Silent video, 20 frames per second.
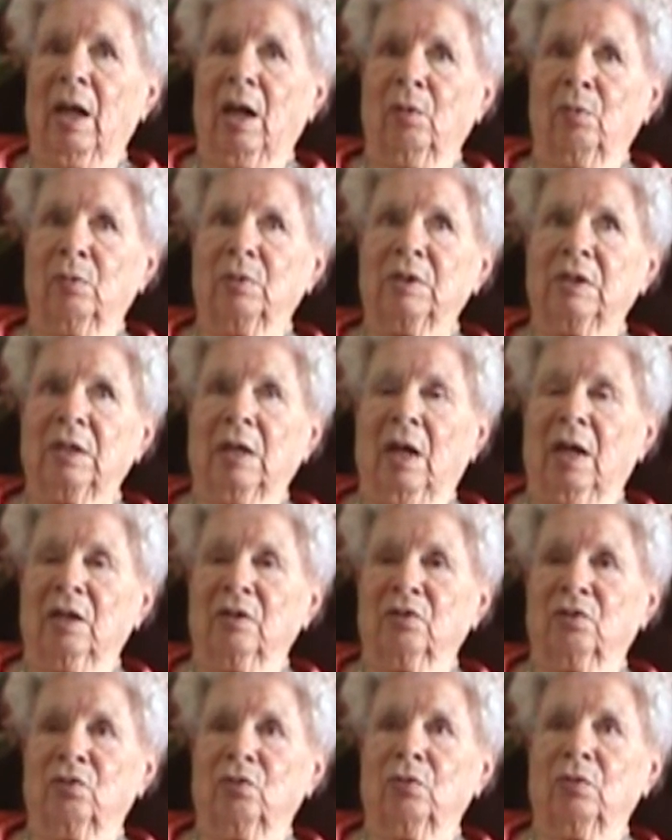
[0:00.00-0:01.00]
I went to high
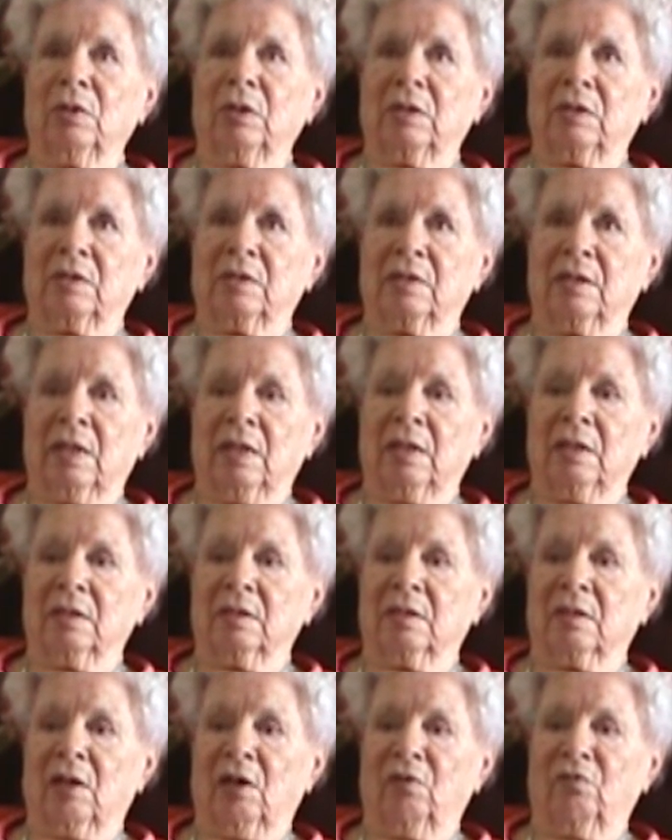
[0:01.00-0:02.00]
school in St.
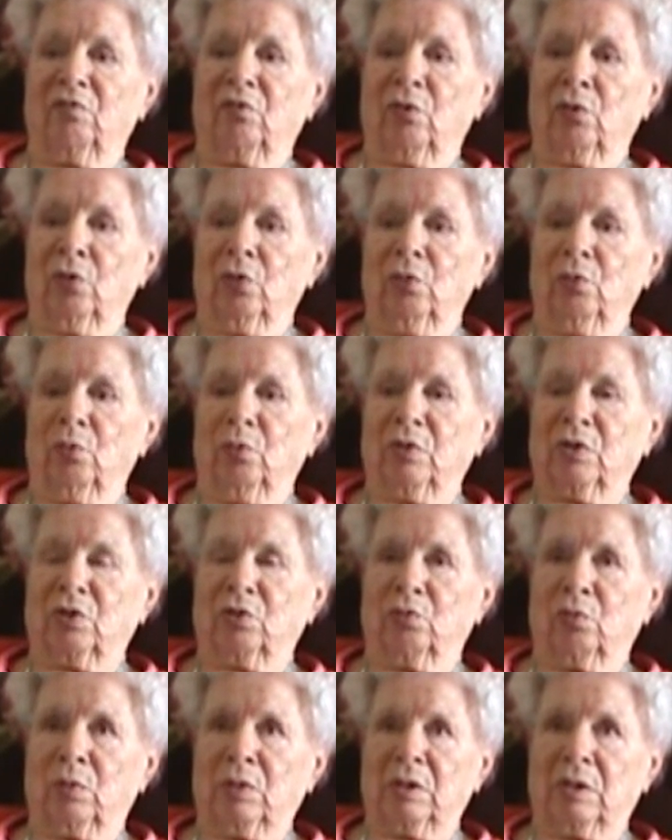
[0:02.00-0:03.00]
Xavier,
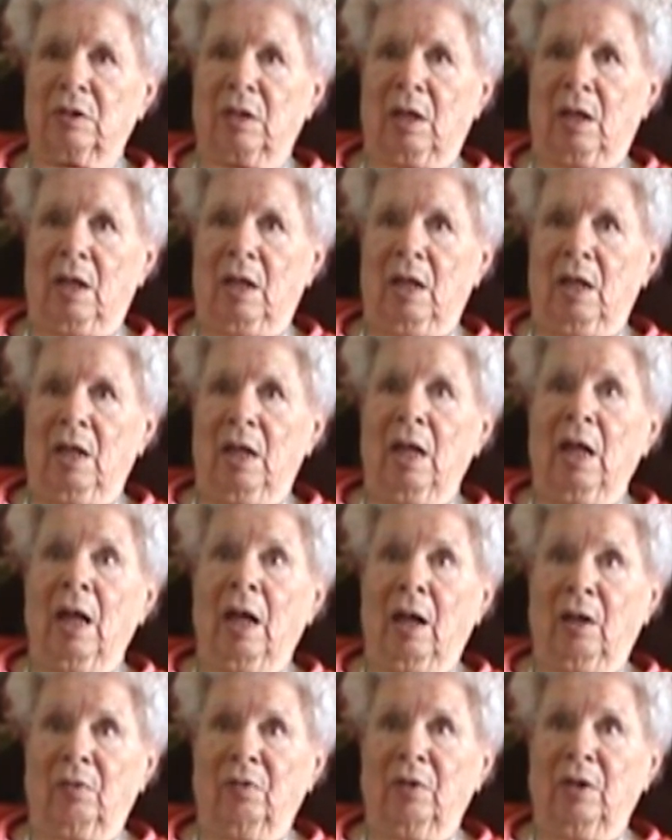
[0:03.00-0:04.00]
which was
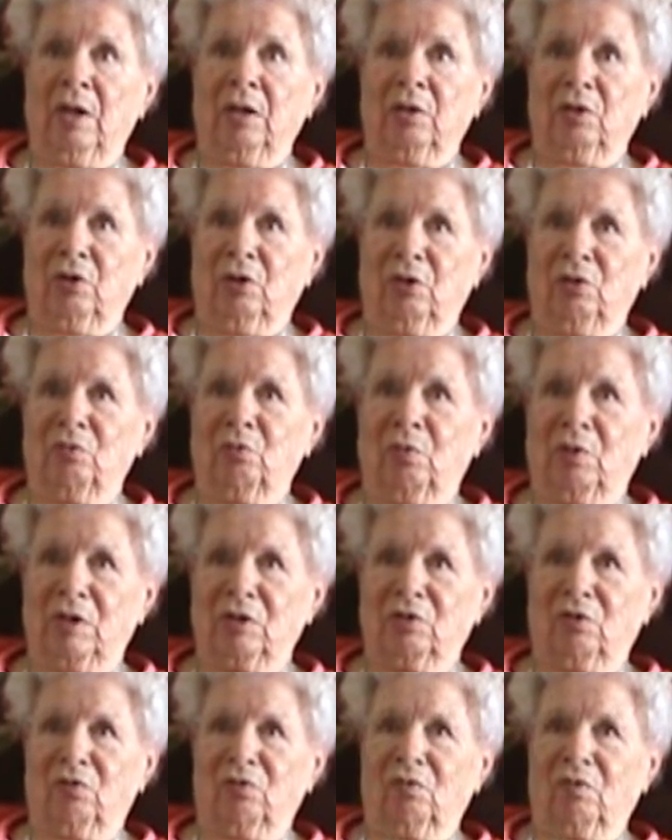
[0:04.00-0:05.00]
on the Indian
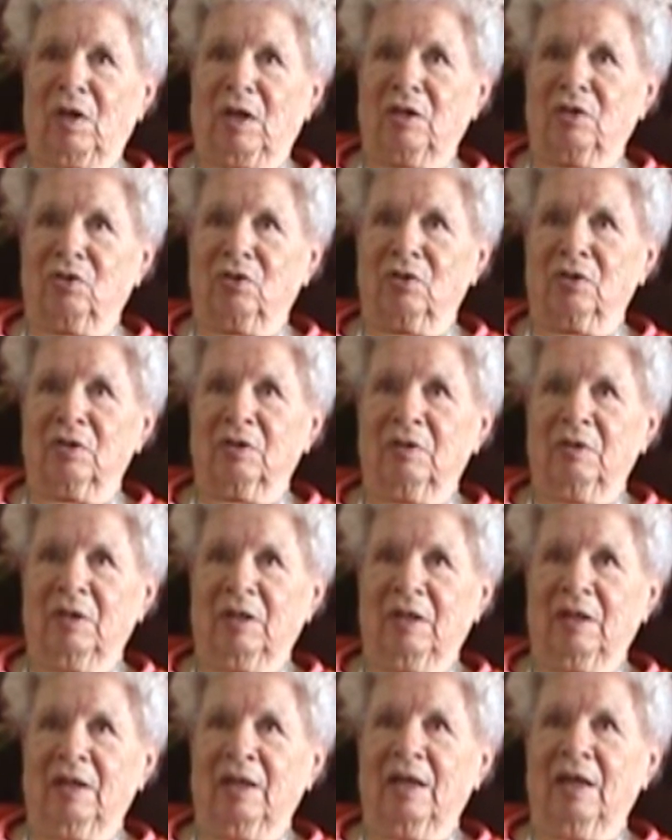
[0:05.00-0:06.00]
reservation.
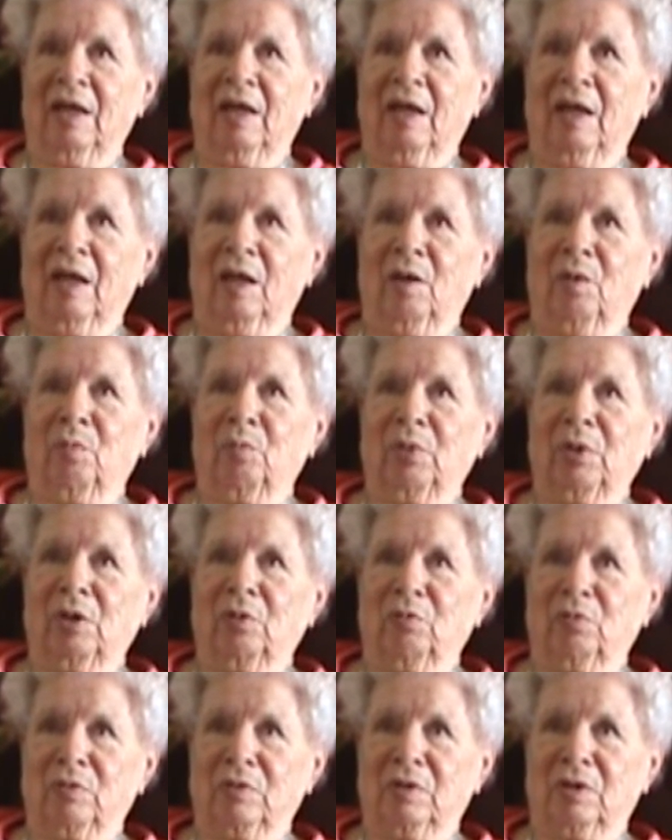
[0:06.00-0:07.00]
But
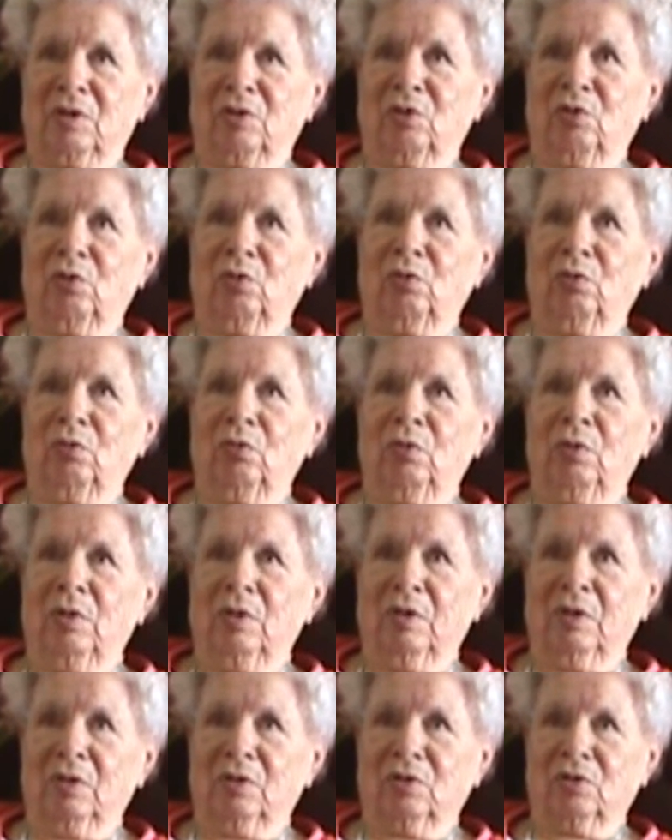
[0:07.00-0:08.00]
it was a new
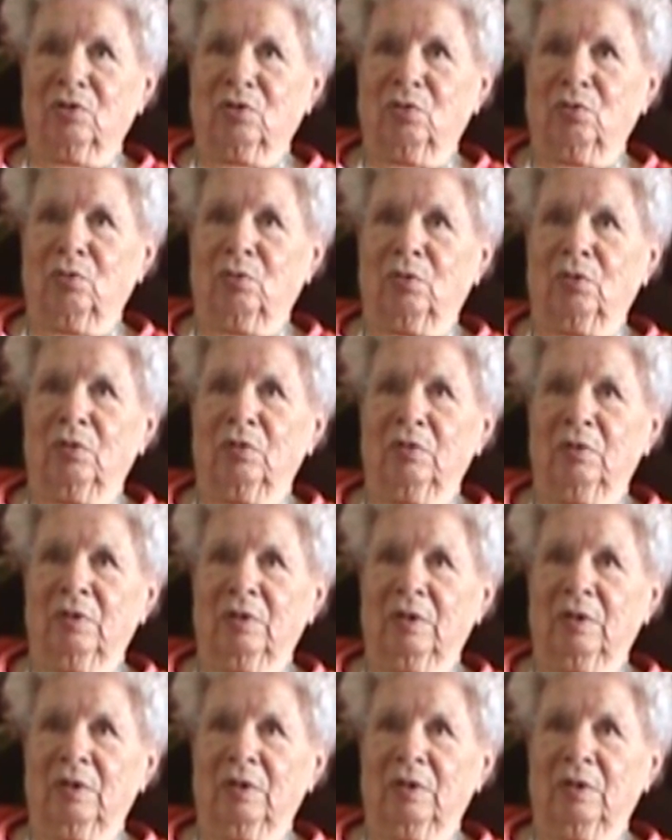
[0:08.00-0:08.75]
school